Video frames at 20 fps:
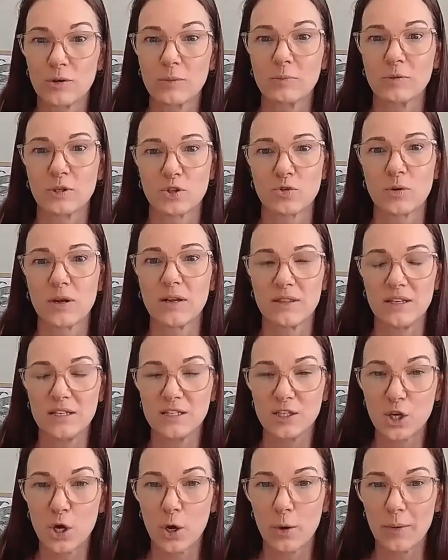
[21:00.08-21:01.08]
grip strength
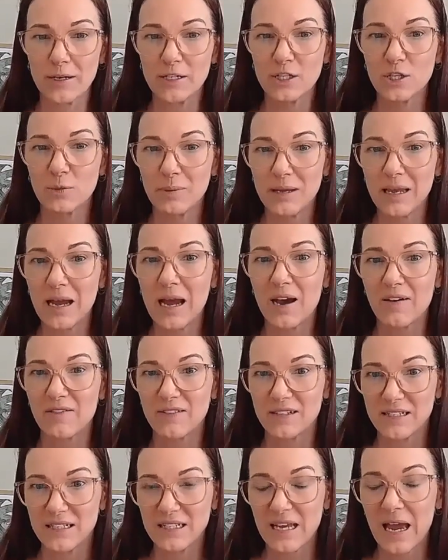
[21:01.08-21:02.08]
is going to be
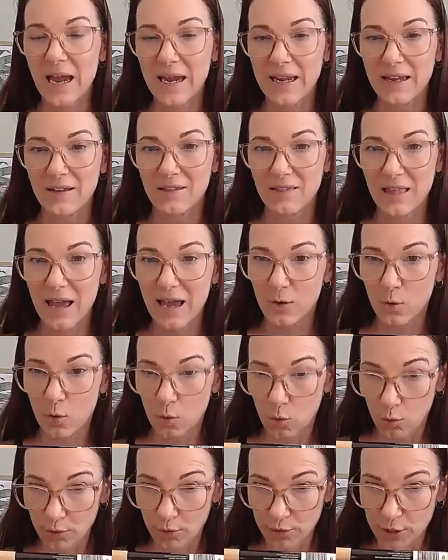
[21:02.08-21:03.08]
able to take that
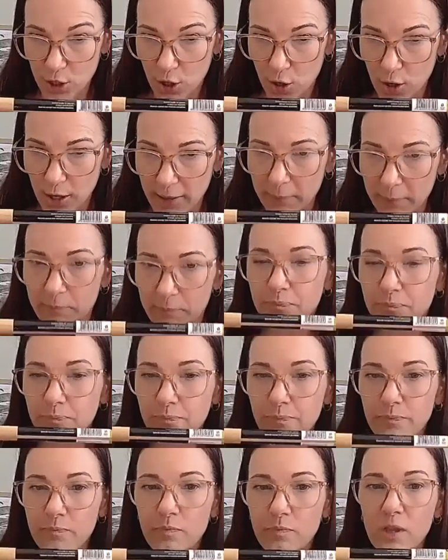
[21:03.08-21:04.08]
all the time.
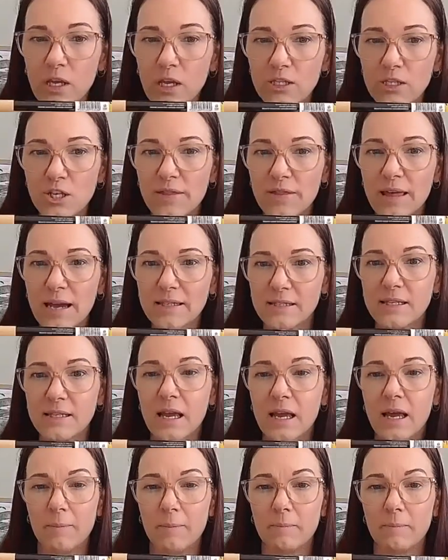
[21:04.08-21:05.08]
So that's
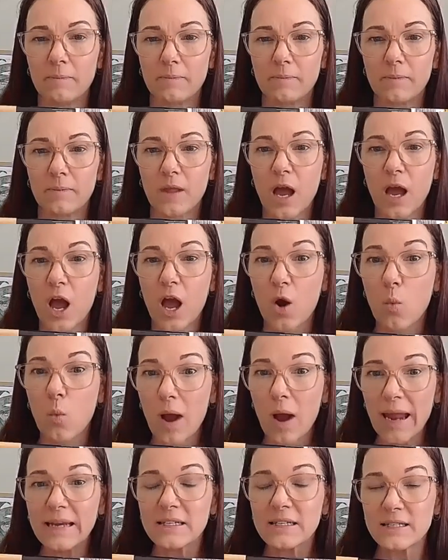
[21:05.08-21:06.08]
a
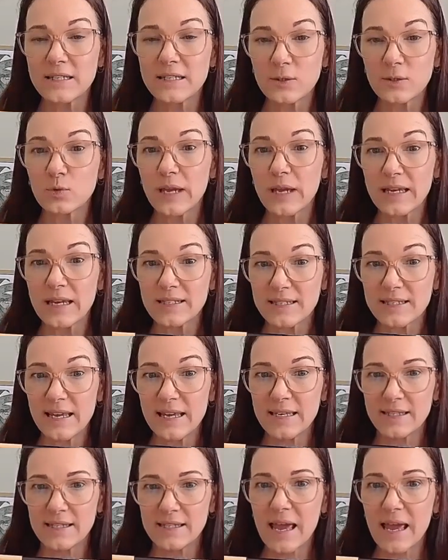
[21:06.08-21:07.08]
way to still get
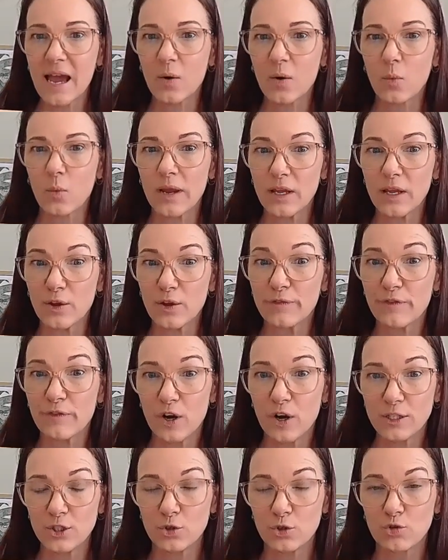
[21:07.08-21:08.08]
sets out where you
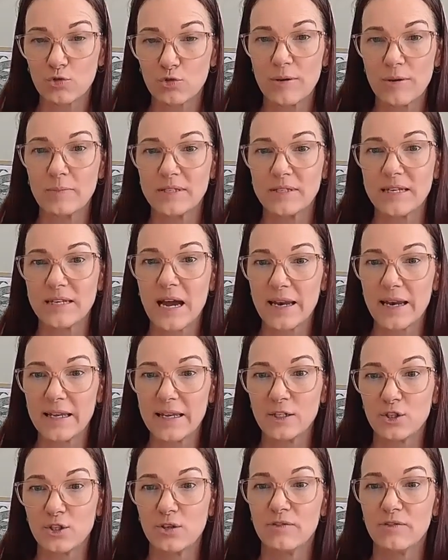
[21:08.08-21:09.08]
find your grip
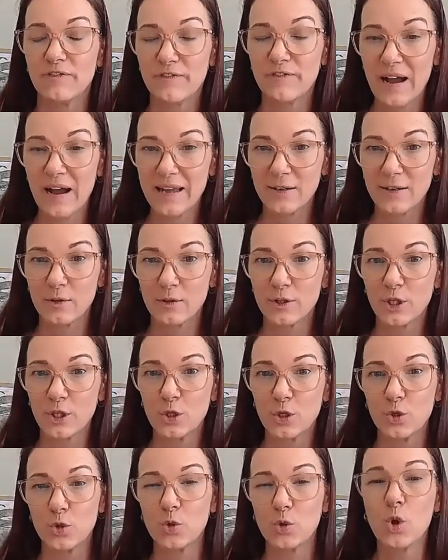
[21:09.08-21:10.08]
starting to fail
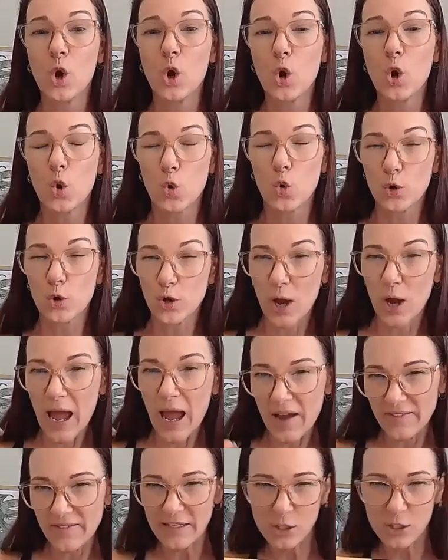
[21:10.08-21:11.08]
you, or you're
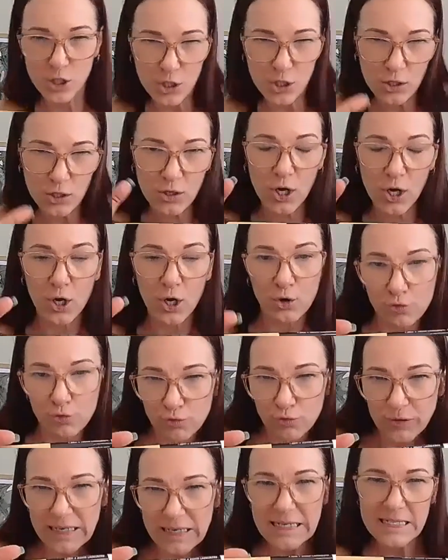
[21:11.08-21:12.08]
having to
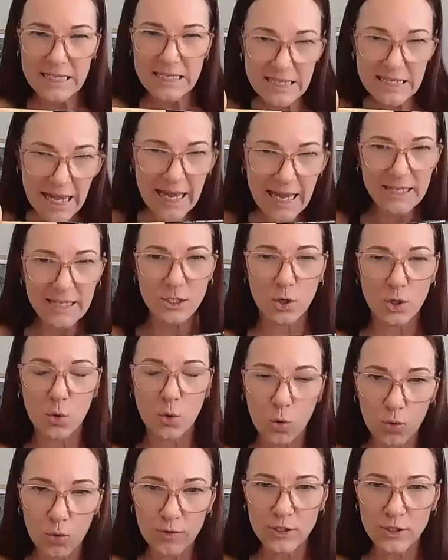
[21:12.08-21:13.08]
reset
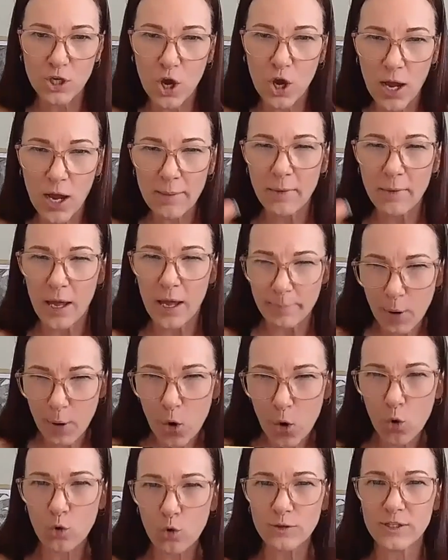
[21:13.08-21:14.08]
all the time, like
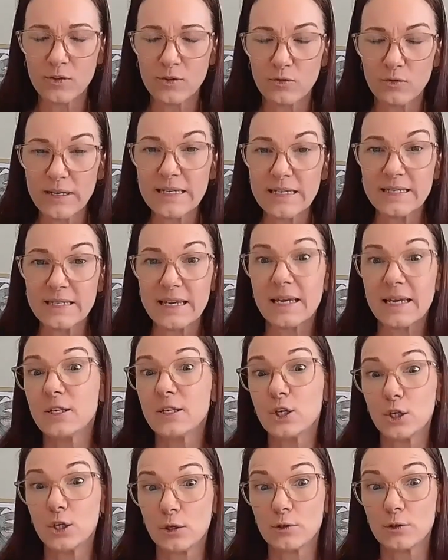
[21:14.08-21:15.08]
pause and reset,
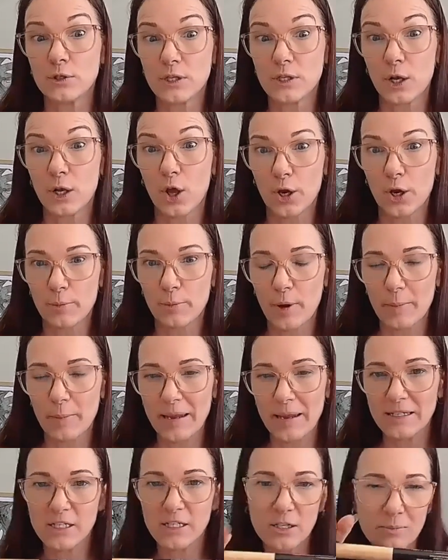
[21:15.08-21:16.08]
and you lose a lot of
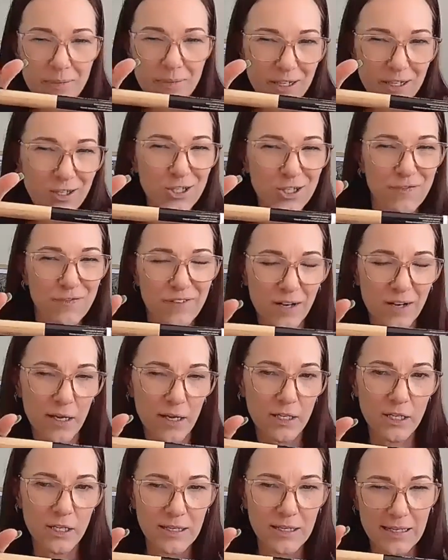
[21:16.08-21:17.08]
momentum because you feel
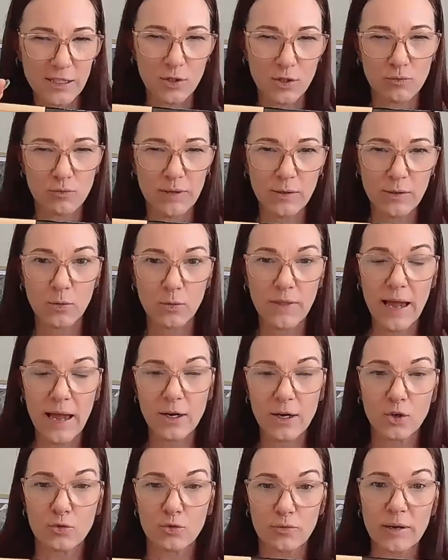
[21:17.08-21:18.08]
like you need to wriggle
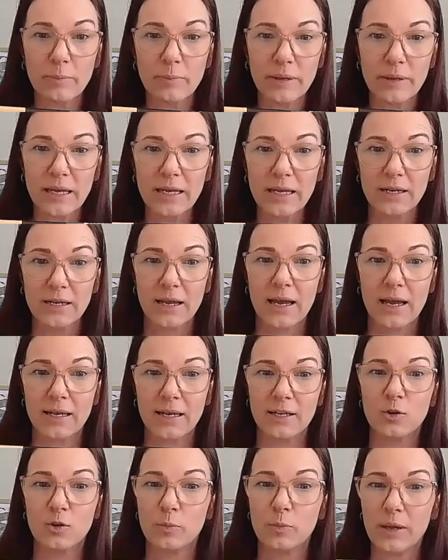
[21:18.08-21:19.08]
that grip in
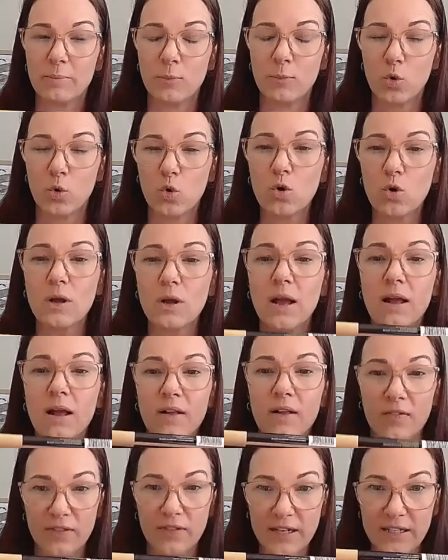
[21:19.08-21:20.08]
a little bit more.
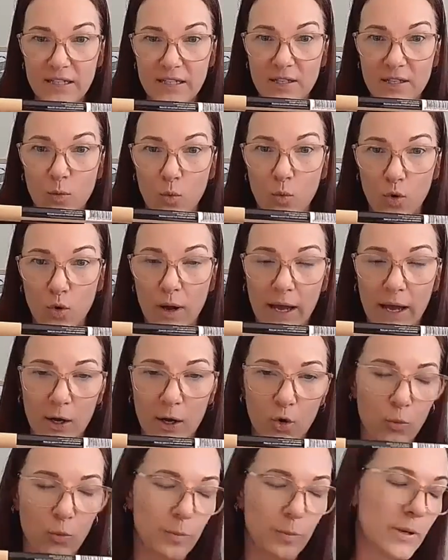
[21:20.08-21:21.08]
This will
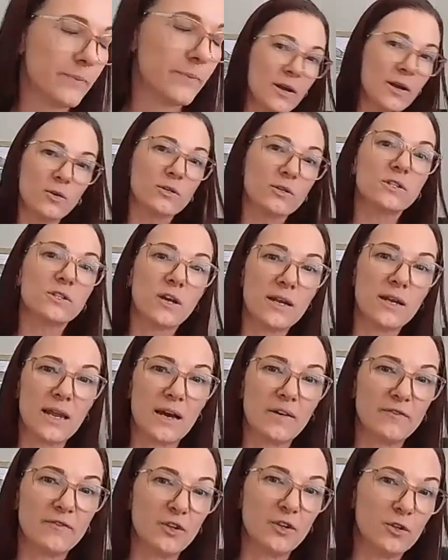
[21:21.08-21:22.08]
help. I also
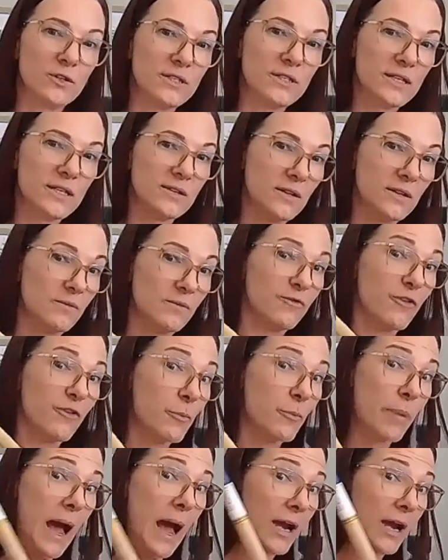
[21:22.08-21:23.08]
love using them for
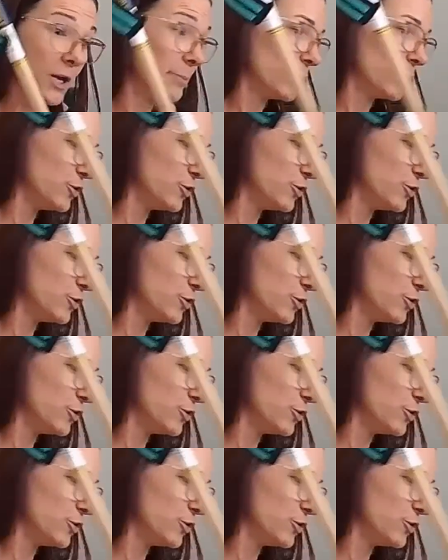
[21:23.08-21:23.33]
back